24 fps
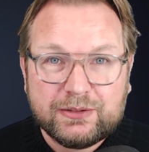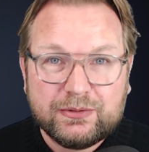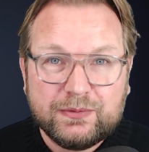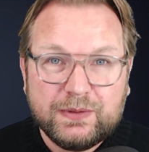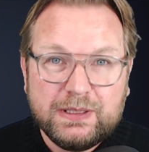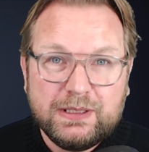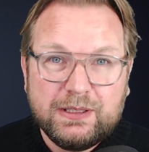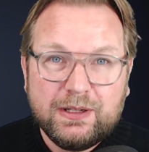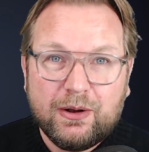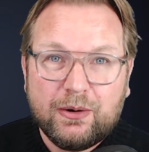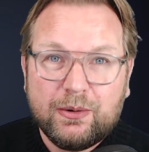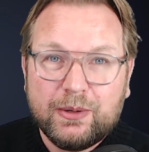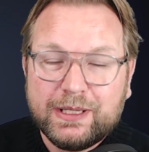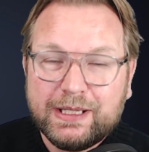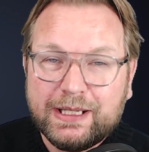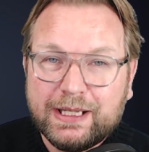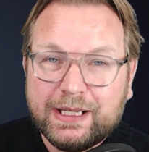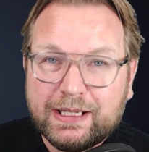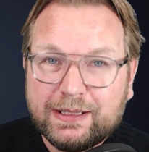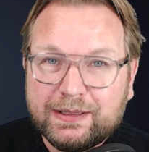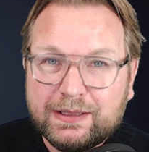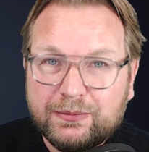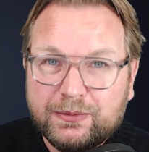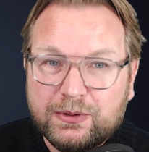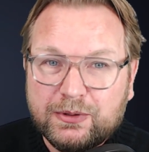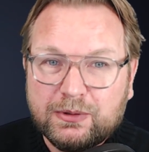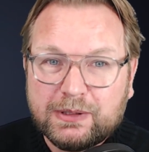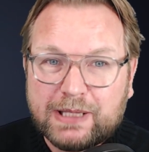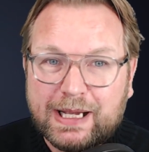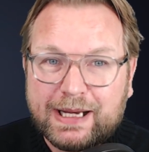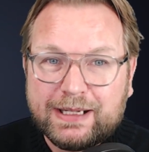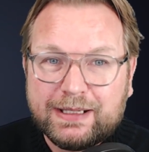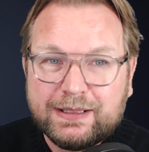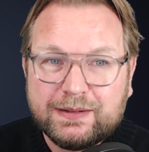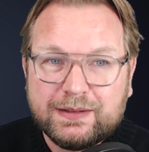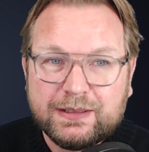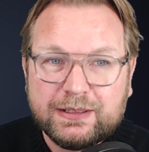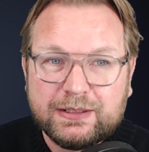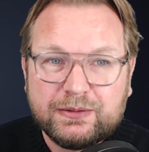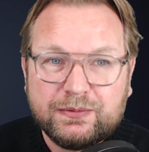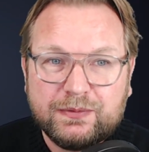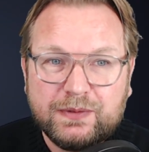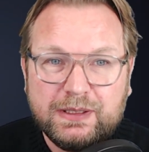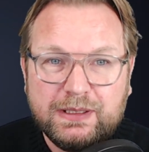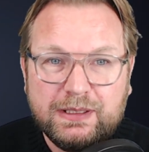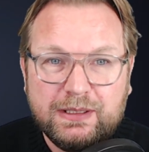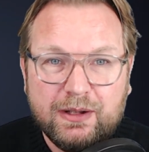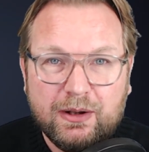video again if you like this
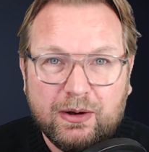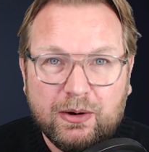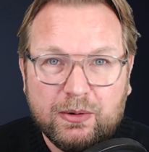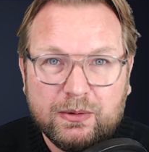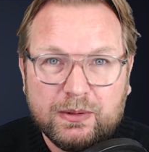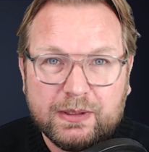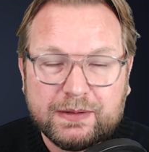video,